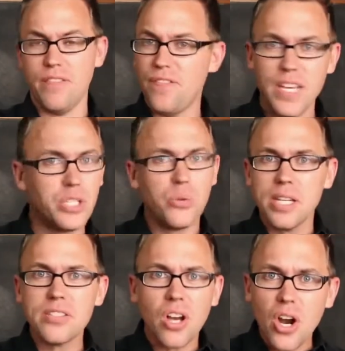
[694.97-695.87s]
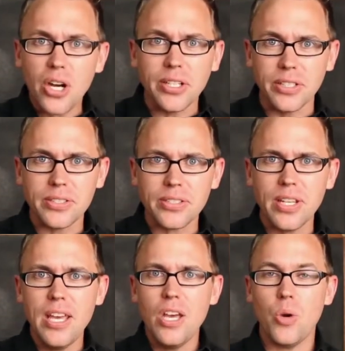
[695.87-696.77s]
The victory is
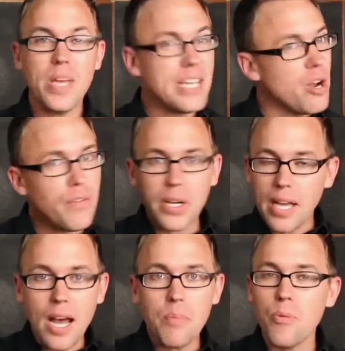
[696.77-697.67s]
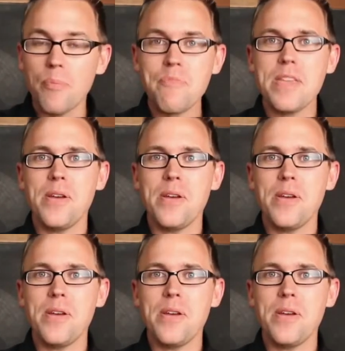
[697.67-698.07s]
ours. We can overcome.